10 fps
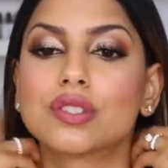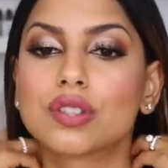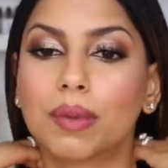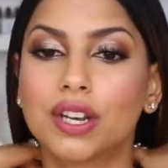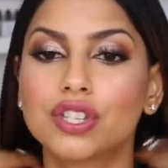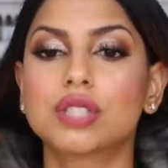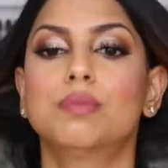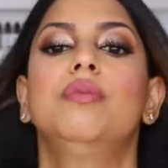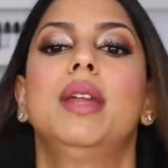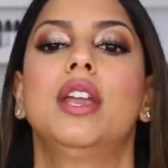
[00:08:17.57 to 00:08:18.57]
So I'm gonna just
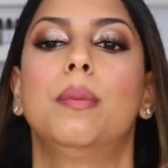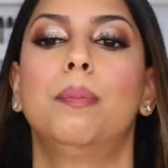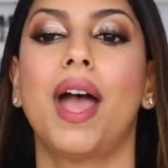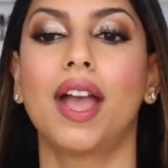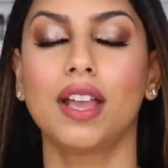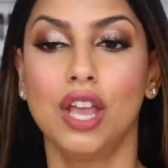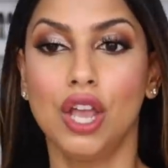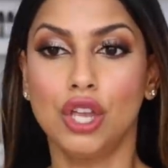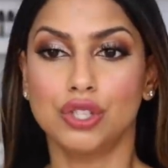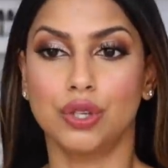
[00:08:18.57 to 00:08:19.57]
move my hair back
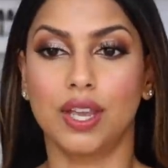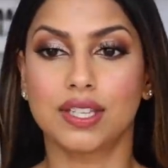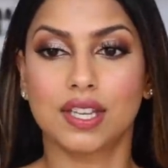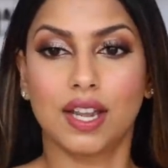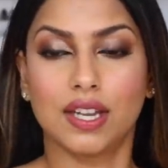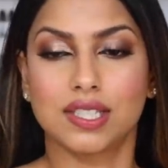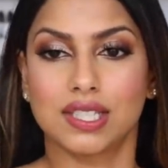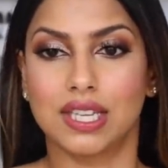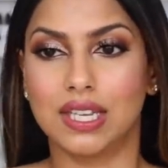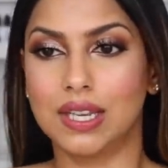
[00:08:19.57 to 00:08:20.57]
so you guys can kind of
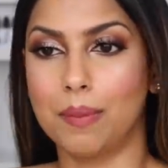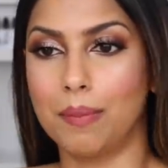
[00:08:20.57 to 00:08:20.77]
see